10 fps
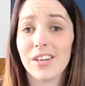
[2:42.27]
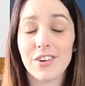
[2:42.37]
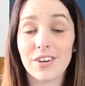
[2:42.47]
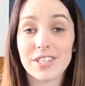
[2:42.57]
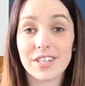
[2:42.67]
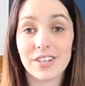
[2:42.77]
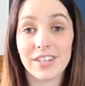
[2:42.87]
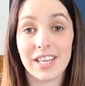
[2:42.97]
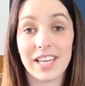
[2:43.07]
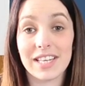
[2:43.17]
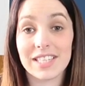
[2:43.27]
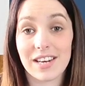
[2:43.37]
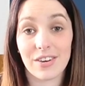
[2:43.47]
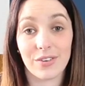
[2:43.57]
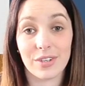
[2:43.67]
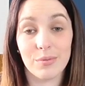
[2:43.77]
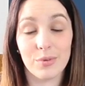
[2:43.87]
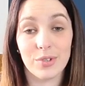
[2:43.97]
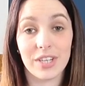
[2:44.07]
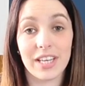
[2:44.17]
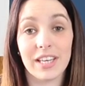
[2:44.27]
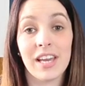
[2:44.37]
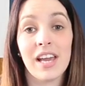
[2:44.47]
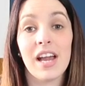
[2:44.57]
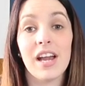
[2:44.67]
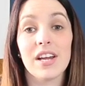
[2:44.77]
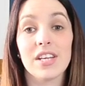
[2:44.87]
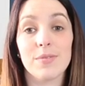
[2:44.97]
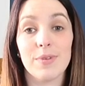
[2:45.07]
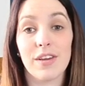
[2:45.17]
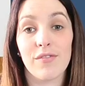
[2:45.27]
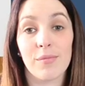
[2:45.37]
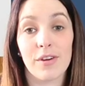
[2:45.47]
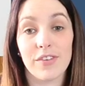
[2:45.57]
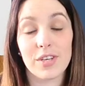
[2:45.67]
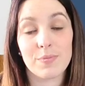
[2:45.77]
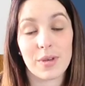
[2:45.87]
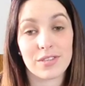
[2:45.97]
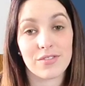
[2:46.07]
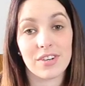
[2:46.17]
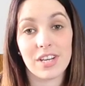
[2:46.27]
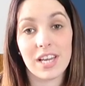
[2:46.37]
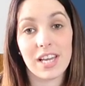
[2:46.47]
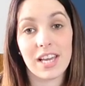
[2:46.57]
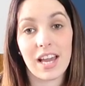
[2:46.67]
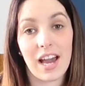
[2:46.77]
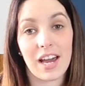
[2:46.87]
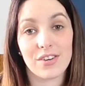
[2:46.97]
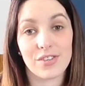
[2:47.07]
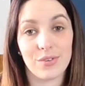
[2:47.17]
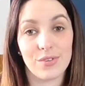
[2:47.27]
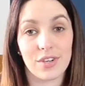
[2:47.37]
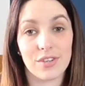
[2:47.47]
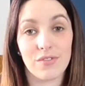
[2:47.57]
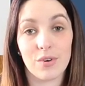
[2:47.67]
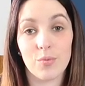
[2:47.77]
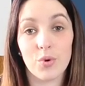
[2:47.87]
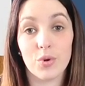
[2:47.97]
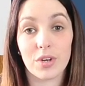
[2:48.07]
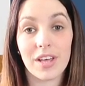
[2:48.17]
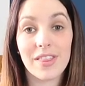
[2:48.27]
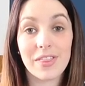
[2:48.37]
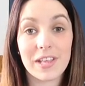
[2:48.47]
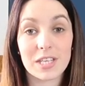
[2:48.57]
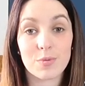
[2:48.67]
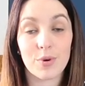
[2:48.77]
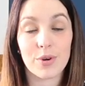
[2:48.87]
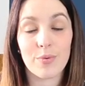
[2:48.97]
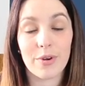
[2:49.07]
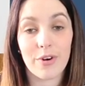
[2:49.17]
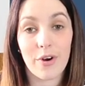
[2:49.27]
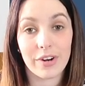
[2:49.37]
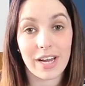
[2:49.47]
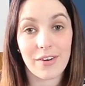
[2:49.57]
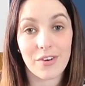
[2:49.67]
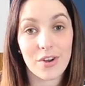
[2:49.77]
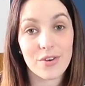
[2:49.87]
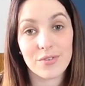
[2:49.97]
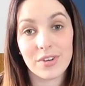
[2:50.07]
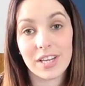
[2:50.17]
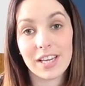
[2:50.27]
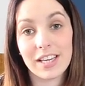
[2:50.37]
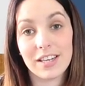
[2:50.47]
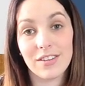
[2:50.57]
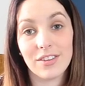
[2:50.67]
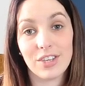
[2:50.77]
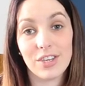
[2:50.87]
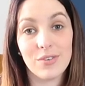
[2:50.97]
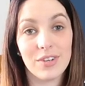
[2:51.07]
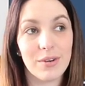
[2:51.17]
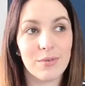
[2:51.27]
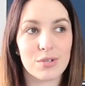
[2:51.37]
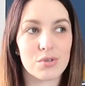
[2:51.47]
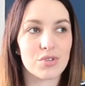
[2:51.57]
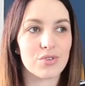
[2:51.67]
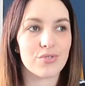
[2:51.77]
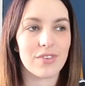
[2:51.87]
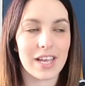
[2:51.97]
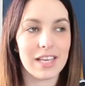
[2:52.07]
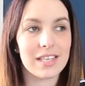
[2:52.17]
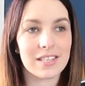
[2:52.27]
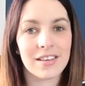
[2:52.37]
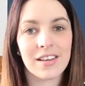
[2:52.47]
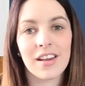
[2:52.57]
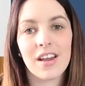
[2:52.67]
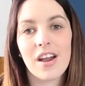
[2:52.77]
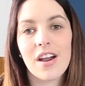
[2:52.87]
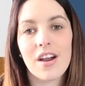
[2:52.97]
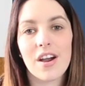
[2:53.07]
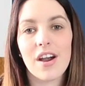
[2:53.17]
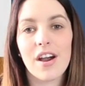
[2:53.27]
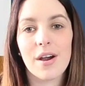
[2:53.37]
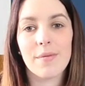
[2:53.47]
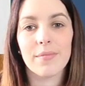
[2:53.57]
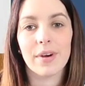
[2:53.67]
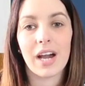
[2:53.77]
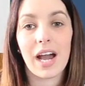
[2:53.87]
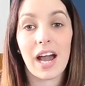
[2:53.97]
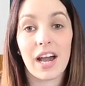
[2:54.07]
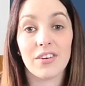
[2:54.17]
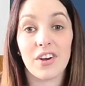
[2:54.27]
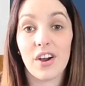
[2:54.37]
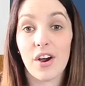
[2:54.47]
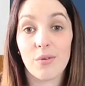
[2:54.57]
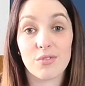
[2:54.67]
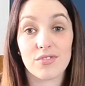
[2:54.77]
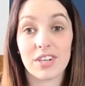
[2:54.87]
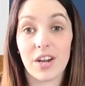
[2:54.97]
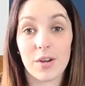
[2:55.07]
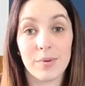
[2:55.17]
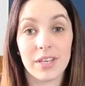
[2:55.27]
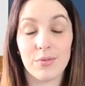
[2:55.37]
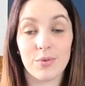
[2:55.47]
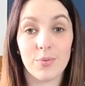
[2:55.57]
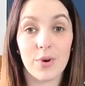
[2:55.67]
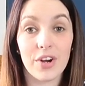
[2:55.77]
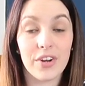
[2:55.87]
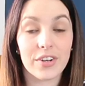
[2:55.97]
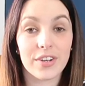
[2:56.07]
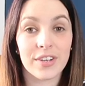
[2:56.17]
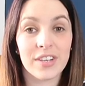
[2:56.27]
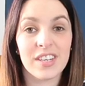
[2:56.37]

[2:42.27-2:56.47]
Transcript: nice and early, 10 o'clock in the morning, to be given my first pessary and told to go for a walk. At this point, we were on our own in the unit, which was great. And I was really hoping it would work.